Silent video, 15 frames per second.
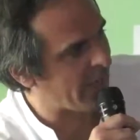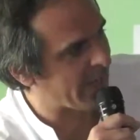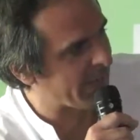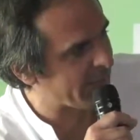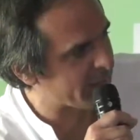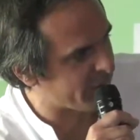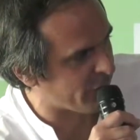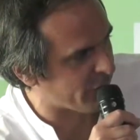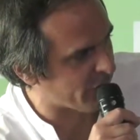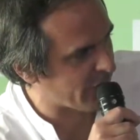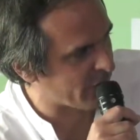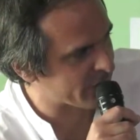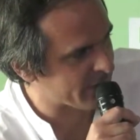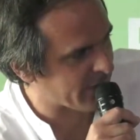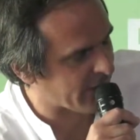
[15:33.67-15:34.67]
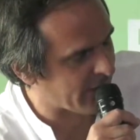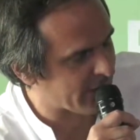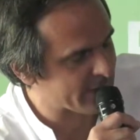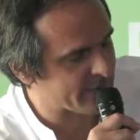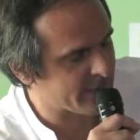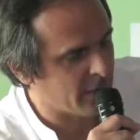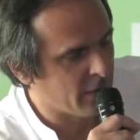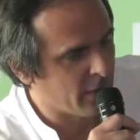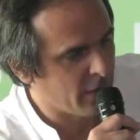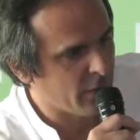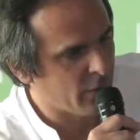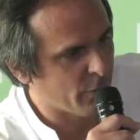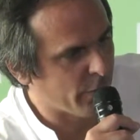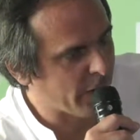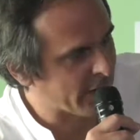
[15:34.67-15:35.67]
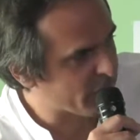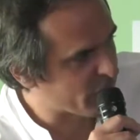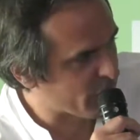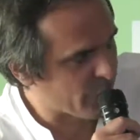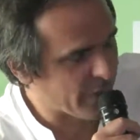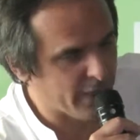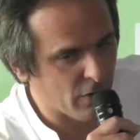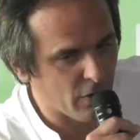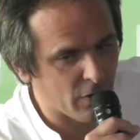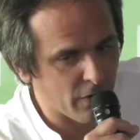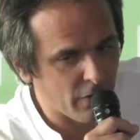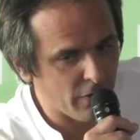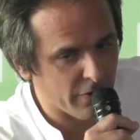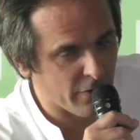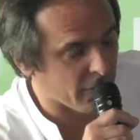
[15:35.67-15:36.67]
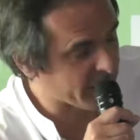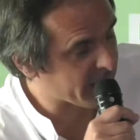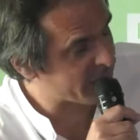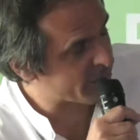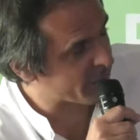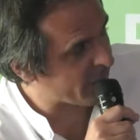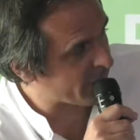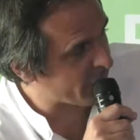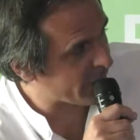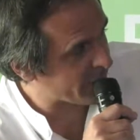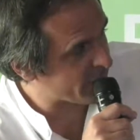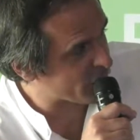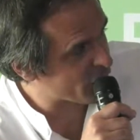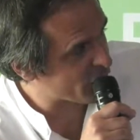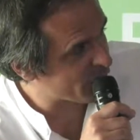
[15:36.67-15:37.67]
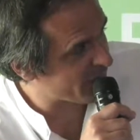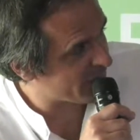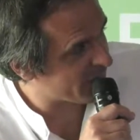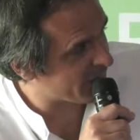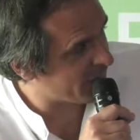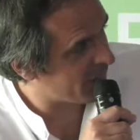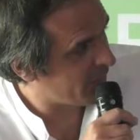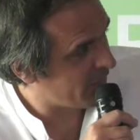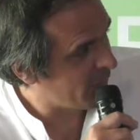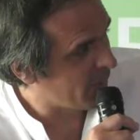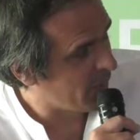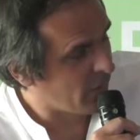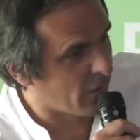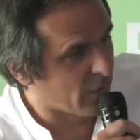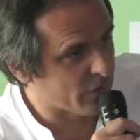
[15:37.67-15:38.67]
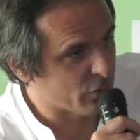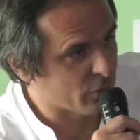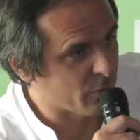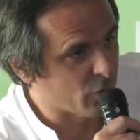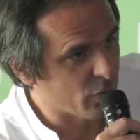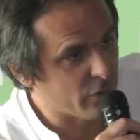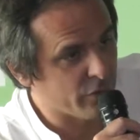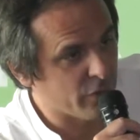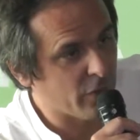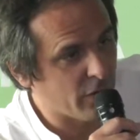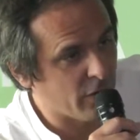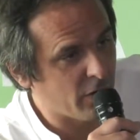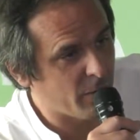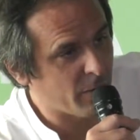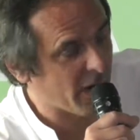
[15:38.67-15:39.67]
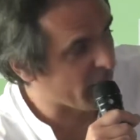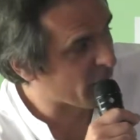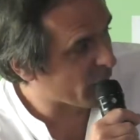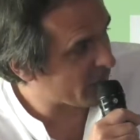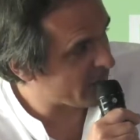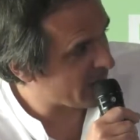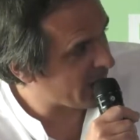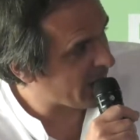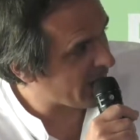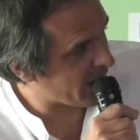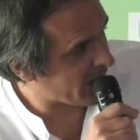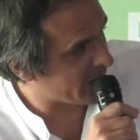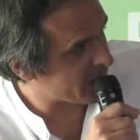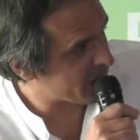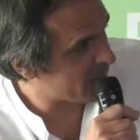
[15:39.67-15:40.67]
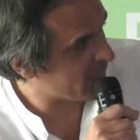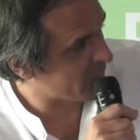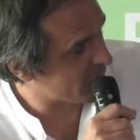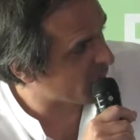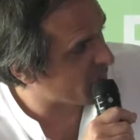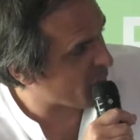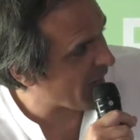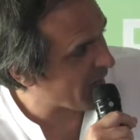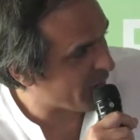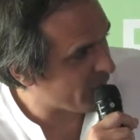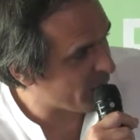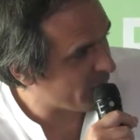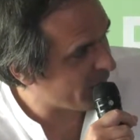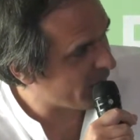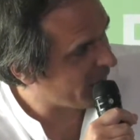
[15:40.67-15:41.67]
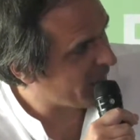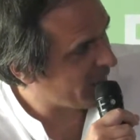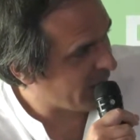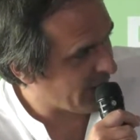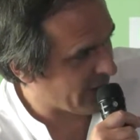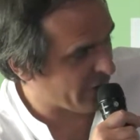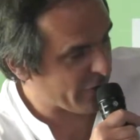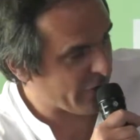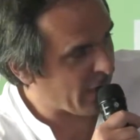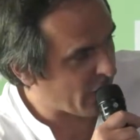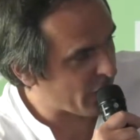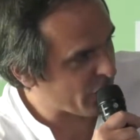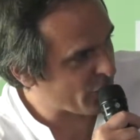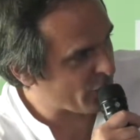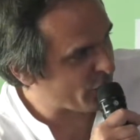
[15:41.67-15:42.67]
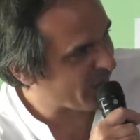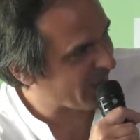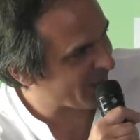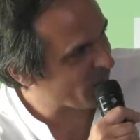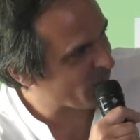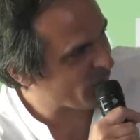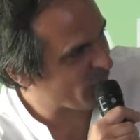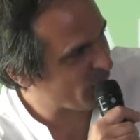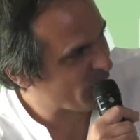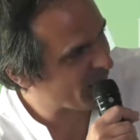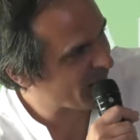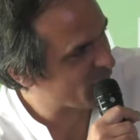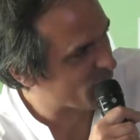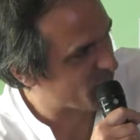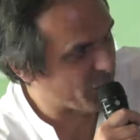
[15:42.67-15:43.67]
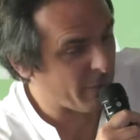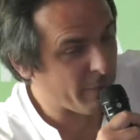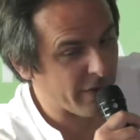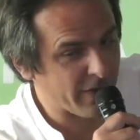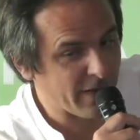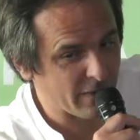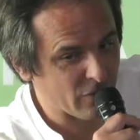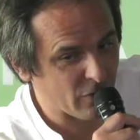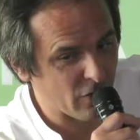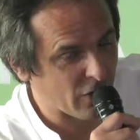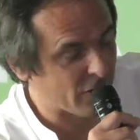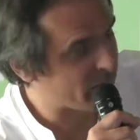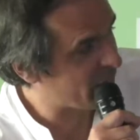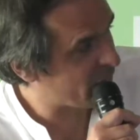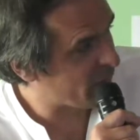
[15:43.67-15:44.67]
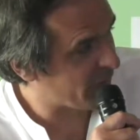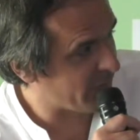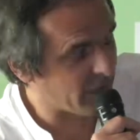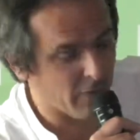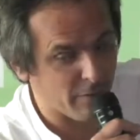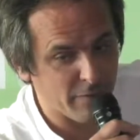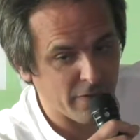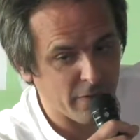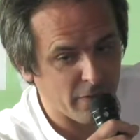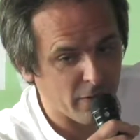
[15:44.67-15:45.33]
Annette, for Léos Carax, we had to record an orchestra during the shooting, or to move Marion Cotillard in soprano, and how you do that. You know, you need to prepare that a lot, to think of